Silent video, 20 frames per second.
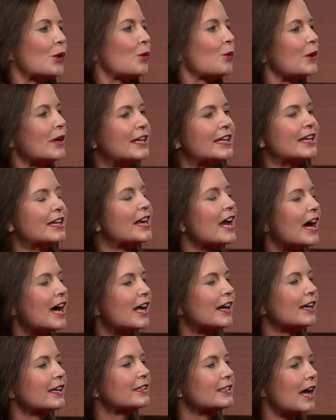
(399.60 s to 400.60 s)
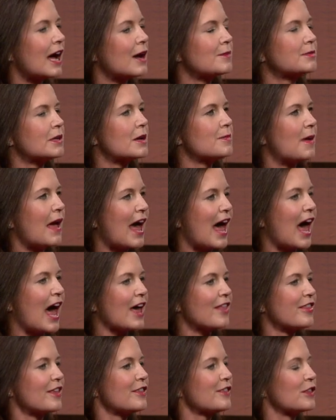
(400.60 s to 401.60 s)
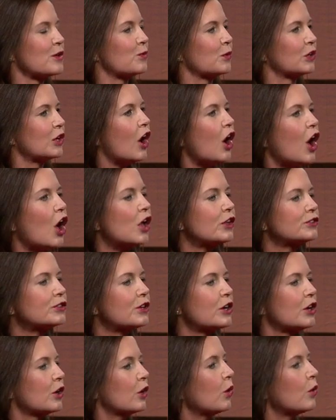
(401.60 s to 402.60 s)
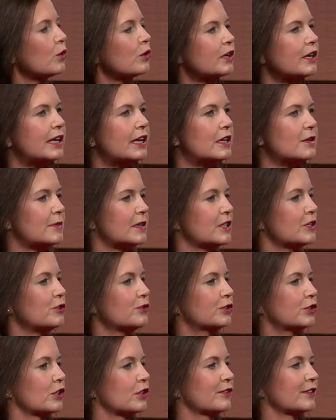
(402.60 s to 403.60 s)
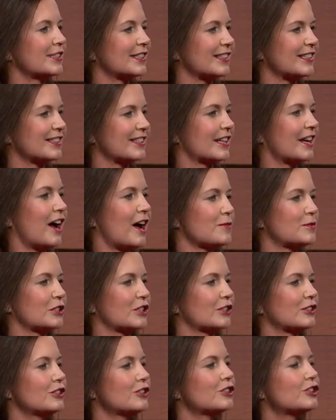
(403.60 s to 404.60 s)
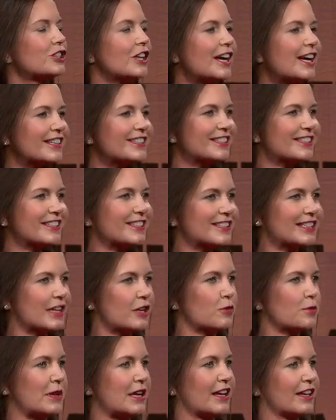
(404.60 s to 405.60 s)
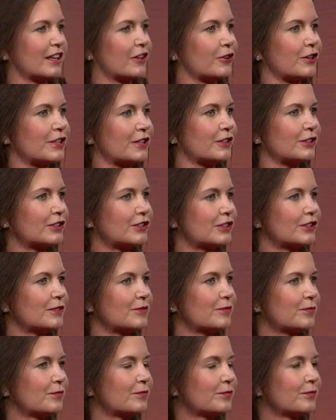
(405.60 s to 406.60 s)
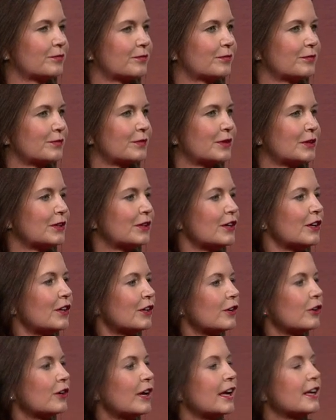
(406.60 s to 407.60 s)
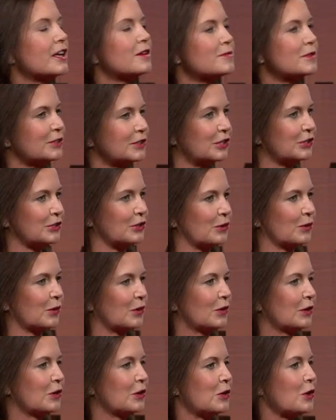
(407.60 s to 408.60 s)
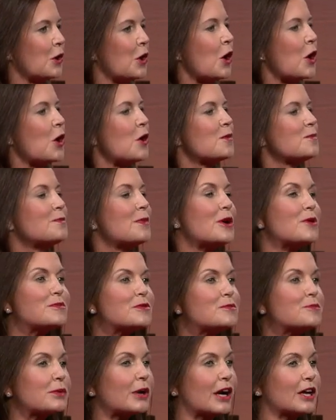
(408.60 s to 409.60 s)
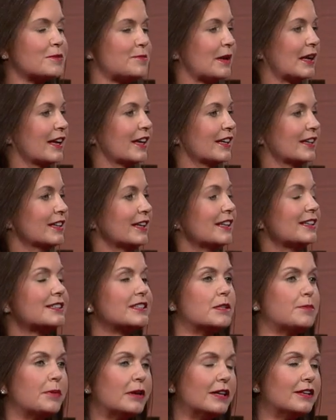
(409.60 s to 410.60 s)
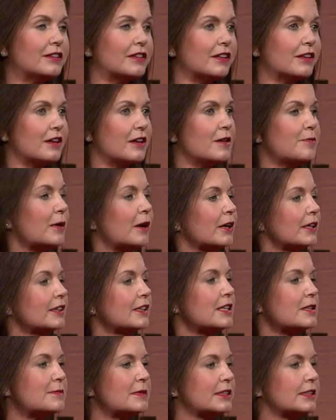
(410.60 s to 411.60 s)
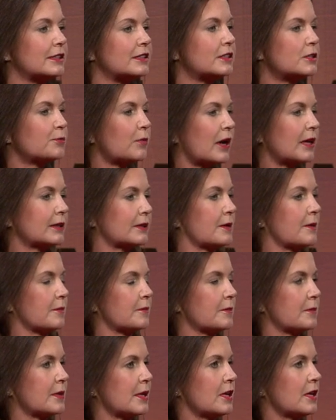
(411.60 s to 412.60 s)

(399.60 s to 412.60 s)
We cannot adopt a path that would halt or inhibit new services and options just as they are being introduced. Okay, number 2, mobile broadband is dependent upon limited spectrum.